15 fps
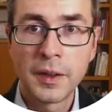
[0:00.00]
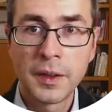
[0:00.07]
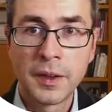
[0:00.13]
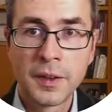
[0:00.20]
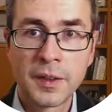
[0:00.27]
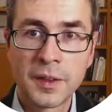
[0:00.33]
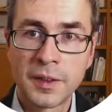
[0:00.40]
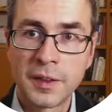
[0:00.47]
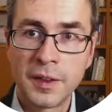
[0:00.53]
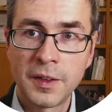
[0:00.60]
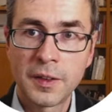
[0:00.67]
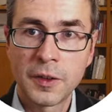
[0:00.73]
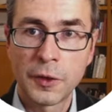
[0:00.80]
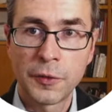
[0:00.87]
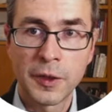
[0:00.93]
in this
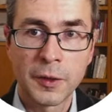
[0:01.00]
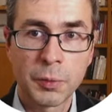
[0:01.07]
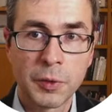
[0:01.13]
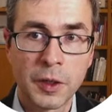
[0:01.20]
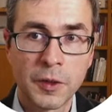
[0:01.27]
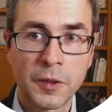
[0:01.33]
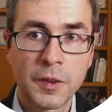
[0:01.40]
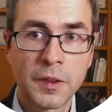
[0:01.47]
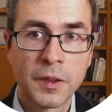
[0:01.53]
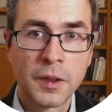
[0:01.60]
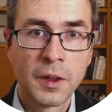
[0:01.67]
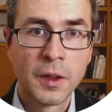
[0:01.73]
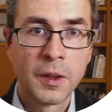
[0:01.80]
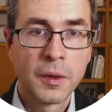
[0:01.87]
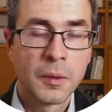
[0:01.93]
list of expressions
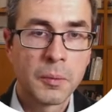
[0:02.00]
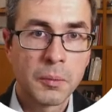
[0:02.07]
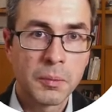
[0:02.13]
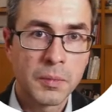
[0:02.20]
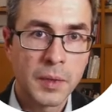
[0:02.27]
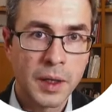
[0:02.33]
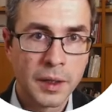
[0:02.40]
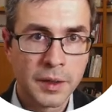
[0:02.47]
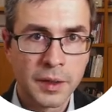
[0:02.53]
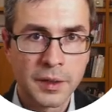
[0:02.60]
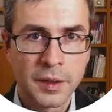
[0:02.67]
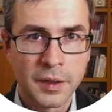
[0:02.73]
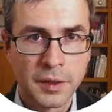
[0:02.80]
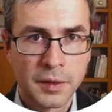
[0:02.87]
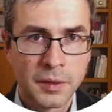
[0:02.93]

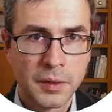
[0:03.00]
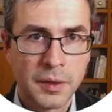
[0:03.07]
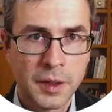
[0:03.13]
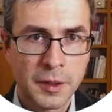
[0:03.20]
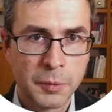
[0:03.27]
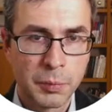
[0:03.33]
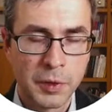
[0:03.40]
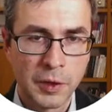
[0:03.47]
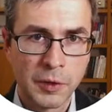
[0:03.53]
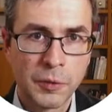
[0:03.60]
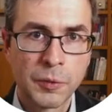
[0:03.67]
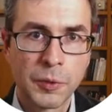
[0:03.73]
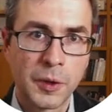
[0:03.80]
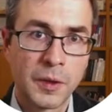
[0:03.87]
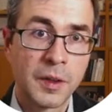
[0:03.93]
another
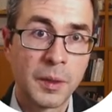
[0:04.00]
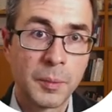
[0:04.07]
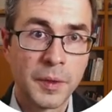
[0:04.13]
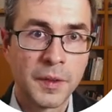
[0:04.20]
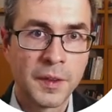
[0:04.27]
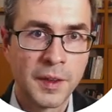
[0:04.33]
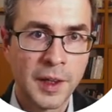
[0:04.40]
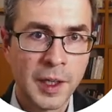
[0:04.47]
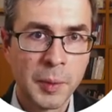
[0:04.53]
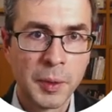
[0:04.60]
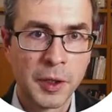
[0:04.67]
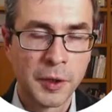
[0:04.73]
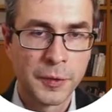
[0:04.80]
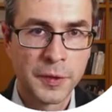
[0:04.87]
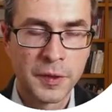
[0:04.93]
expression, for example, the
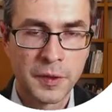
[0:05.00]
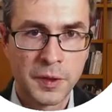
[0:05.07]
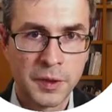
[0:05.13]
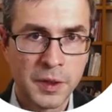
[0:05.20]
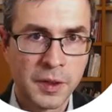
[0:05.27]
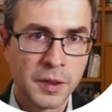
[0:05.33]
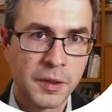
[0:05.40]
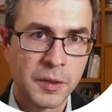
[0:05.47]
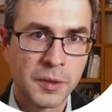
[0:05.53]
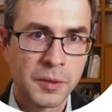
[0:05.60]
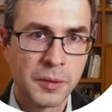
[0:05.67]
label of the city, and